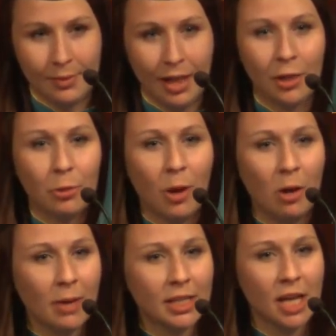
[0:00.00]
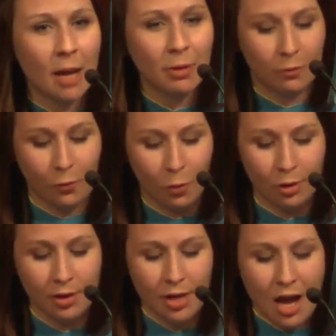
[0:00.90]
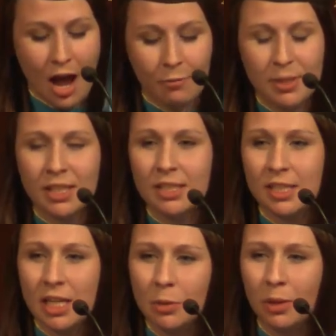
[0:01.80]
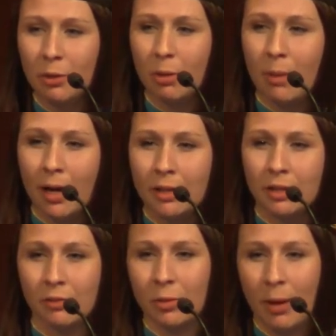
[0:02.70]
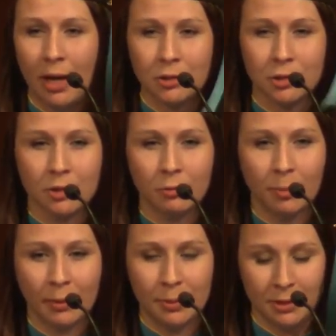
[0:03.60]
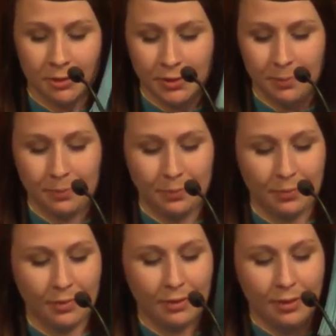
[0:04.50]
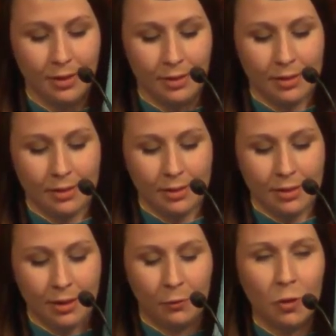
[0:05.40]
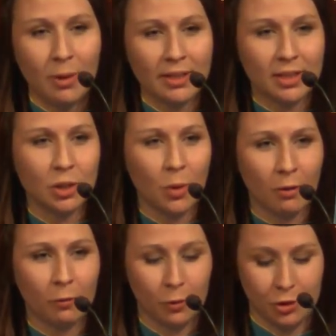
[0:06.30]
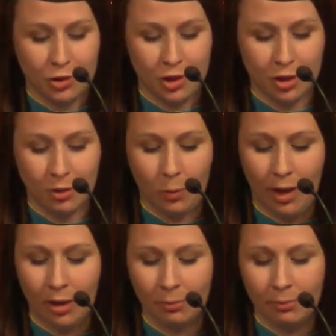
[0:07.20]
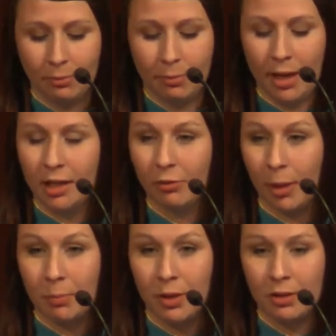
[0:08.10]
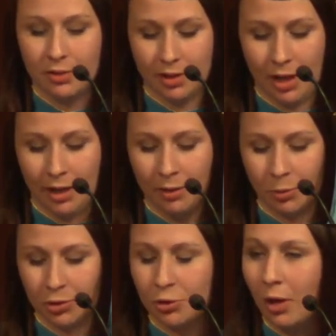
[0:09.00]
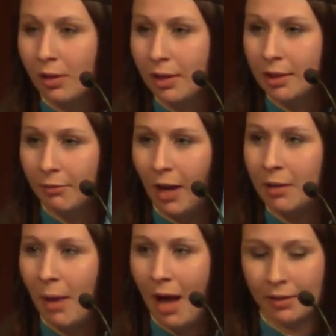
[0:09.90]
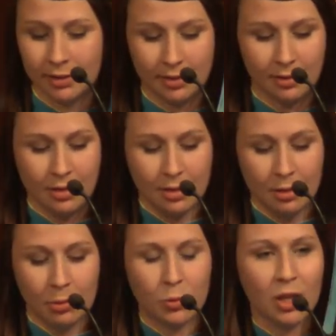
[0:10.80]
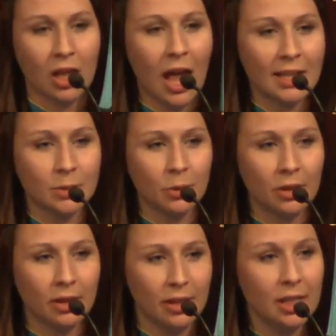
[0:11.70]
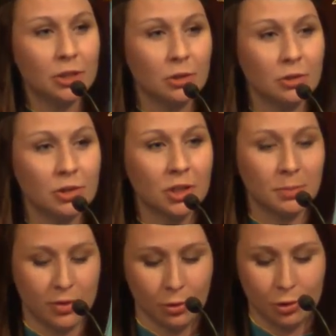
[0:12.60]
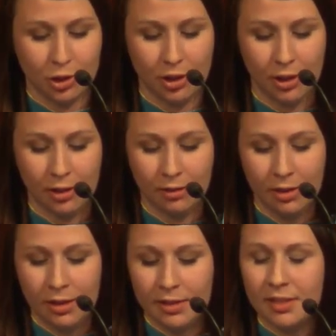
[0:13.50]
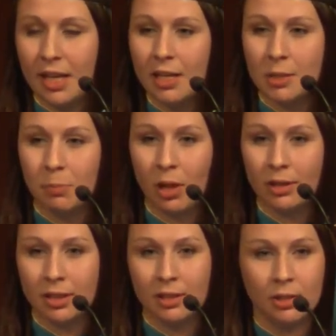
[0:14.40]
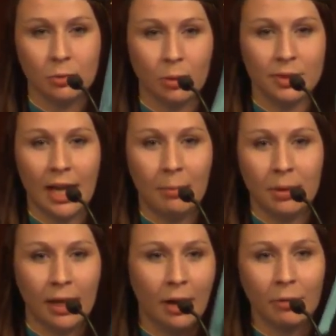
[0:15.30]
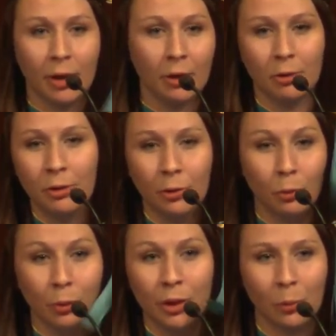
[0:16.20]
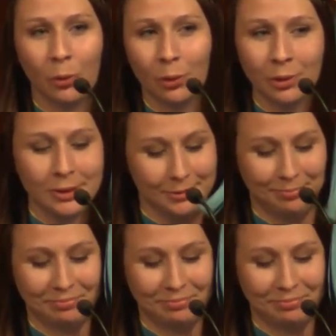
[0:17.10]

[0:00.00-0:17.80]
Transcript: And throughout my time at Ford, I've been continually reminded of the passion of my peers. A few months into our first year, while many of my peers and I were struggling to find balance between classwork, internship searching, and staying plugged into what was happening out there in the real world.